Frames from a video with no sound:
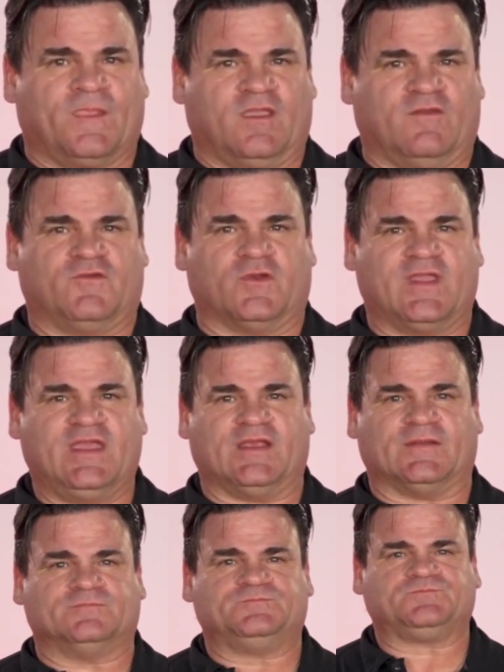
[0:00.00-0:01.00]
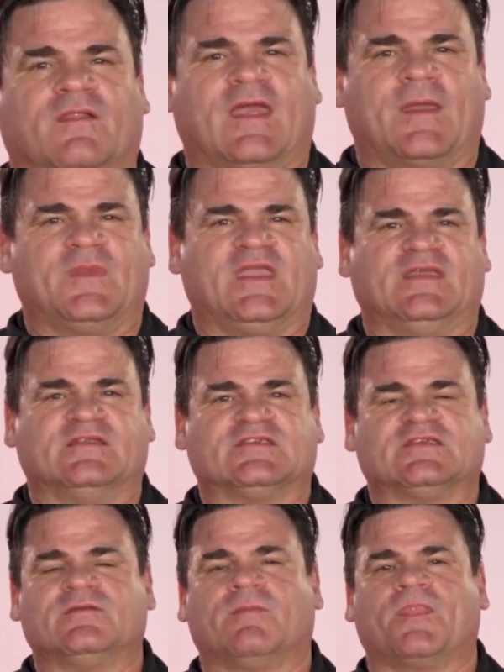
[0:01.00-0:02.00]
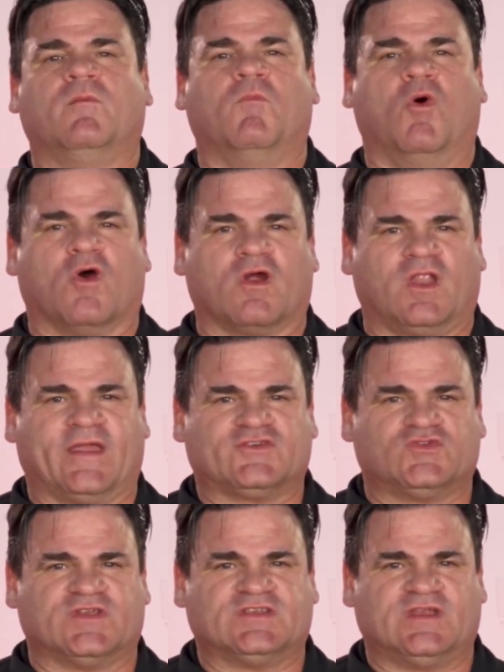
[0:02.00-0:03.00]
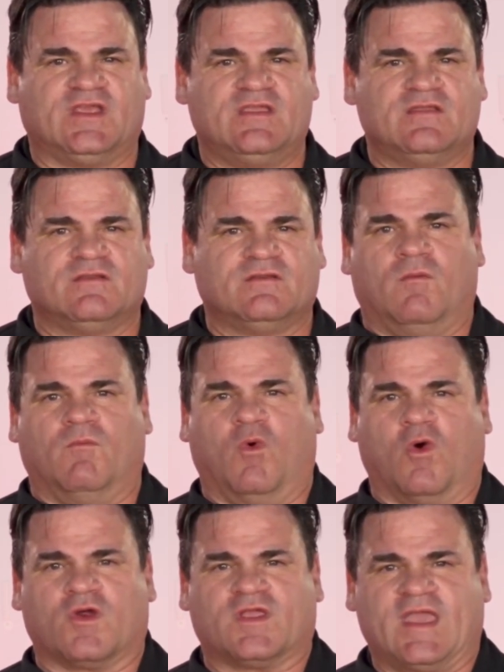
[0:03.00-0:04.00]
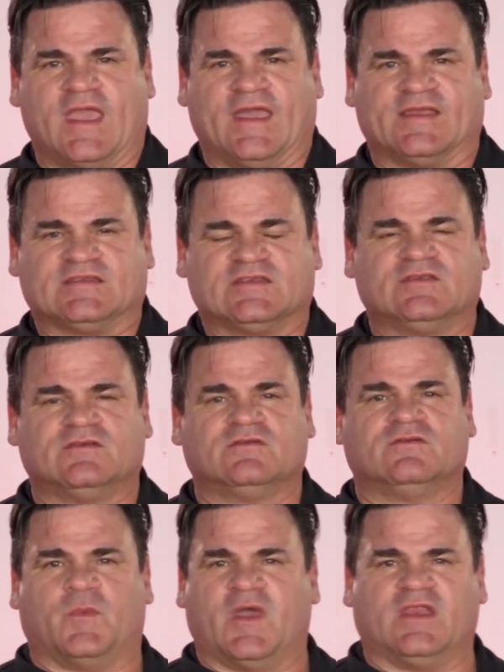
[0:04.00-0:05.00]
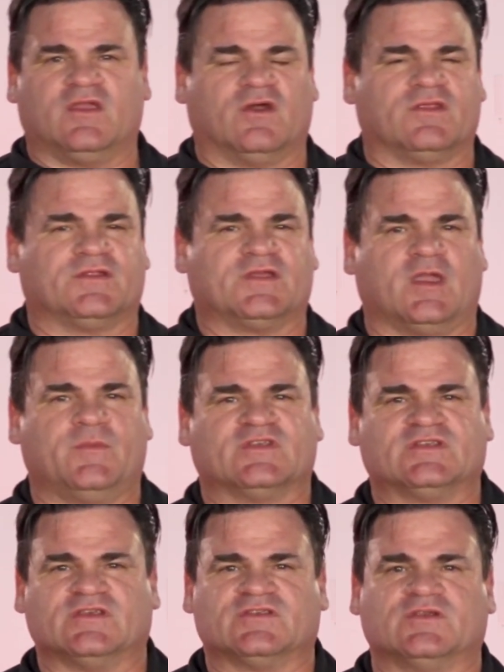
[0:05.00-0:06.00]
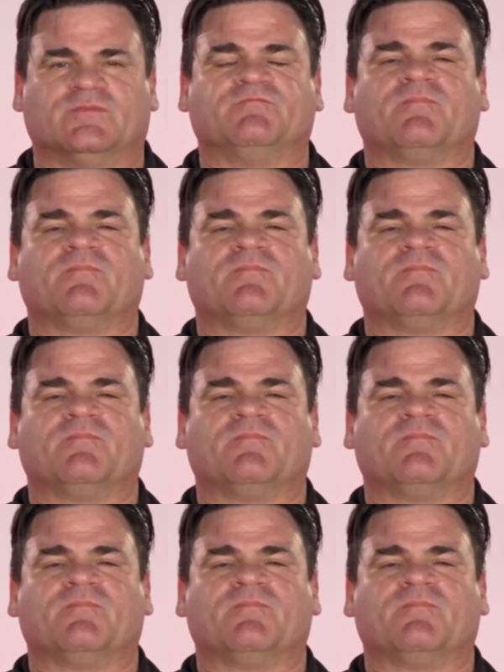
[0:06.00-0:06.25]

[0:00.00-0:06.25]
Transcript: if you're heating. That means more electricity, more gas, depending on the type of system,